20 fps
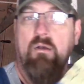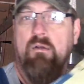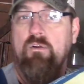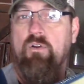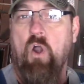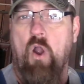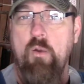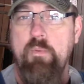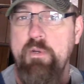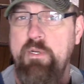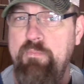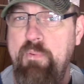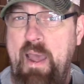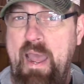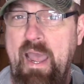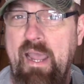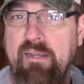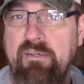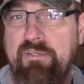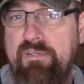Garbage
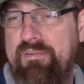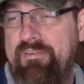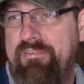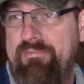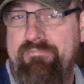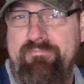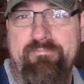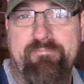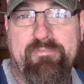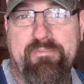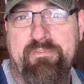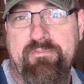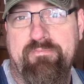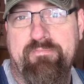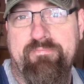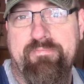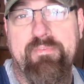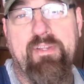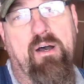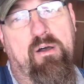bags,
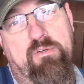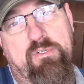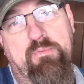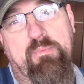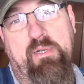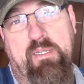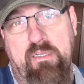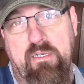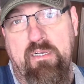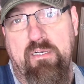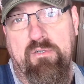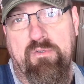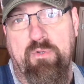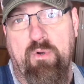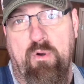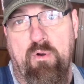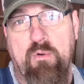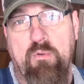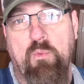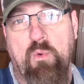ultimately you're
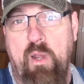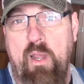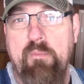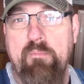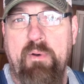throwing them away.